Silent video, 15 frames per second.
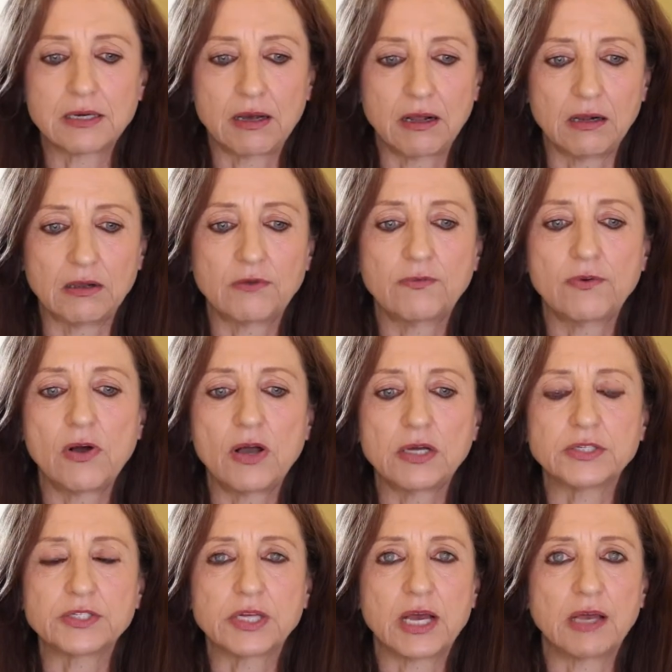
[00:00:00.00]
Calc
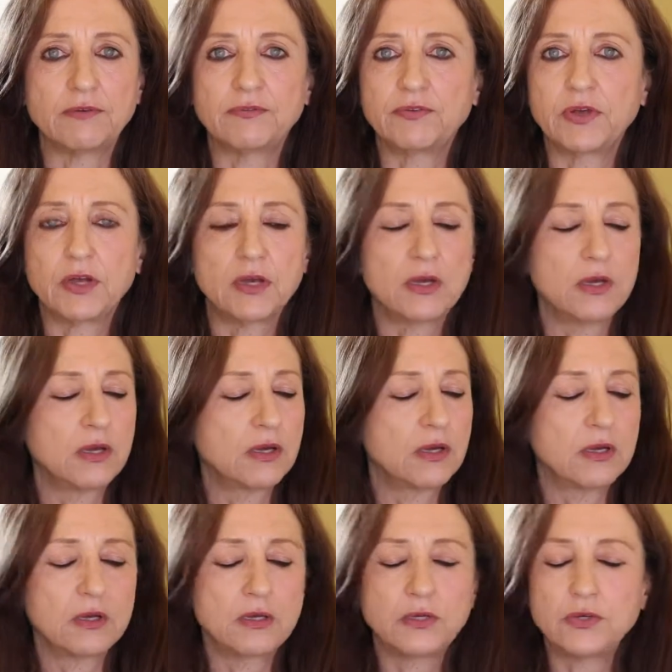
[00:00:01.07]
Phos. I've
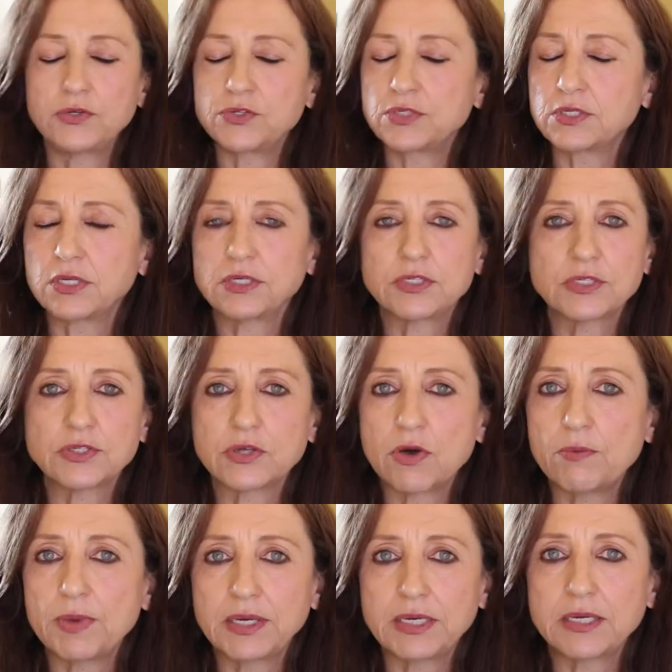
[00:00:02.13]
used it
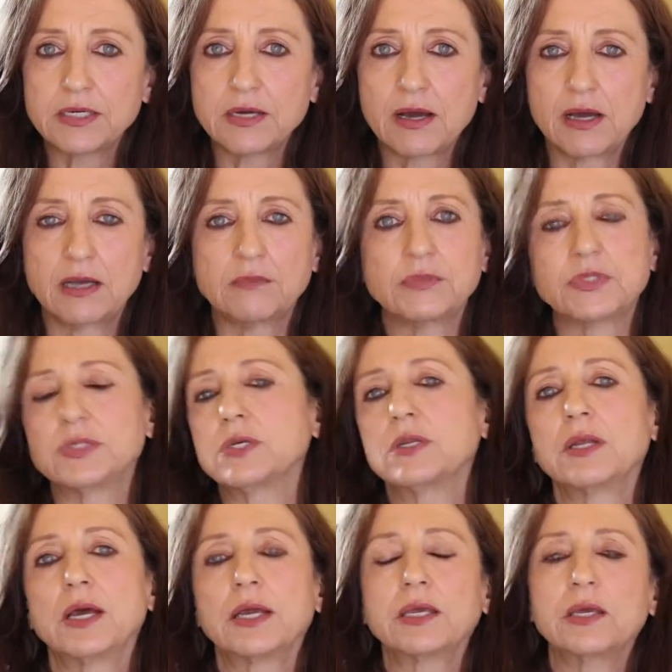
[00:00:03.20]
so many times
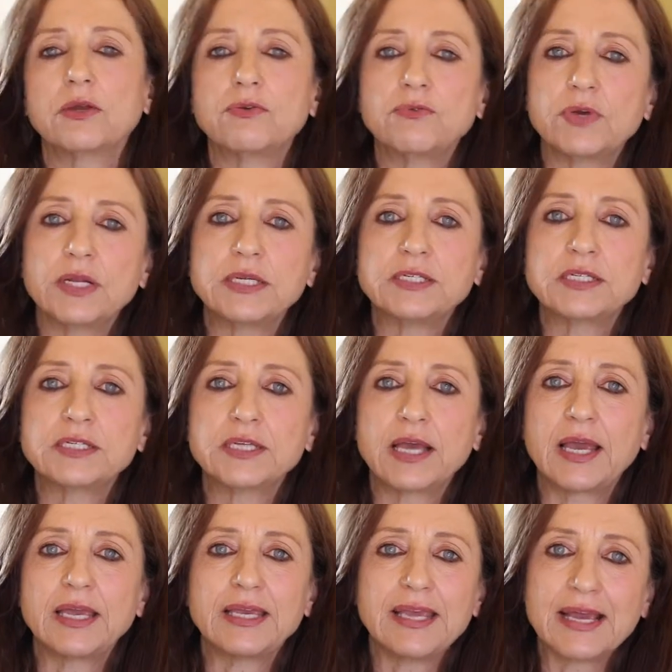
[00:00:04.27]
and I can really
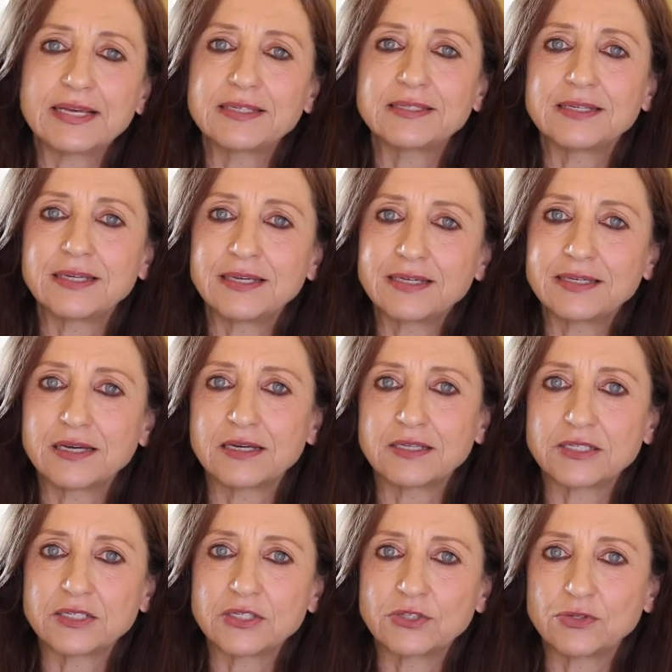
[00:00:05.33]
say, yes, it
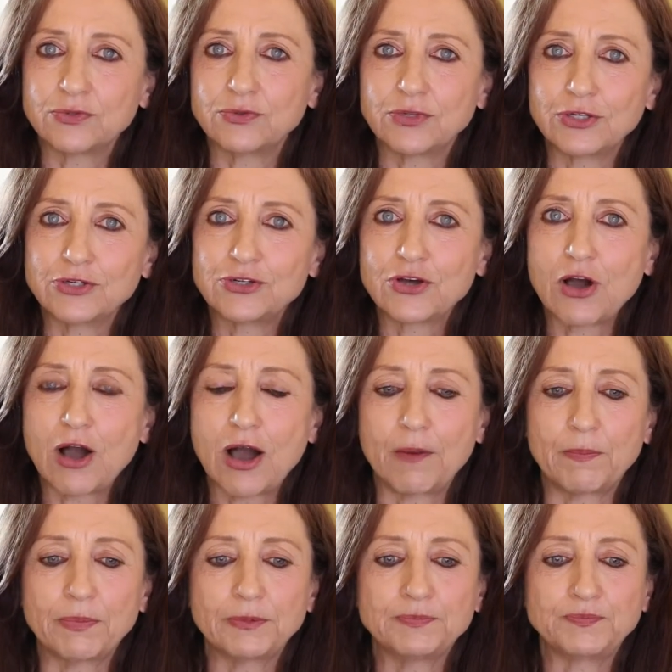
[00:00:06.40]
does do the
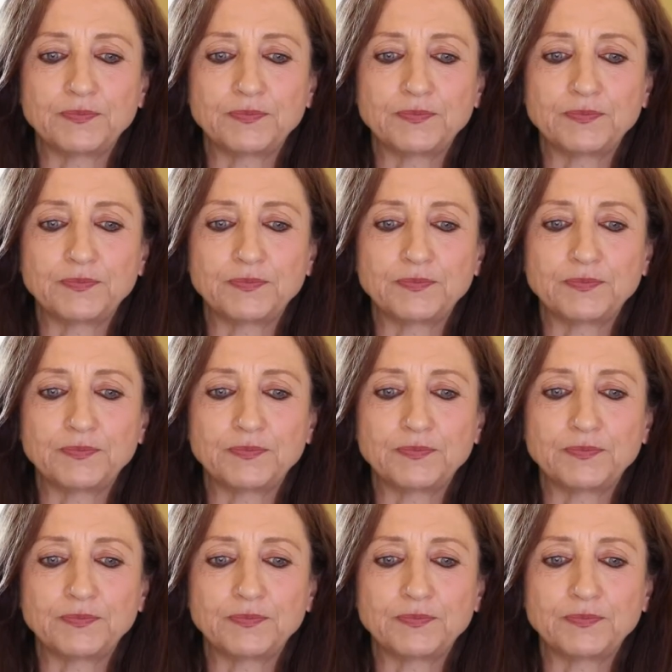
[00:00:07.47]
job.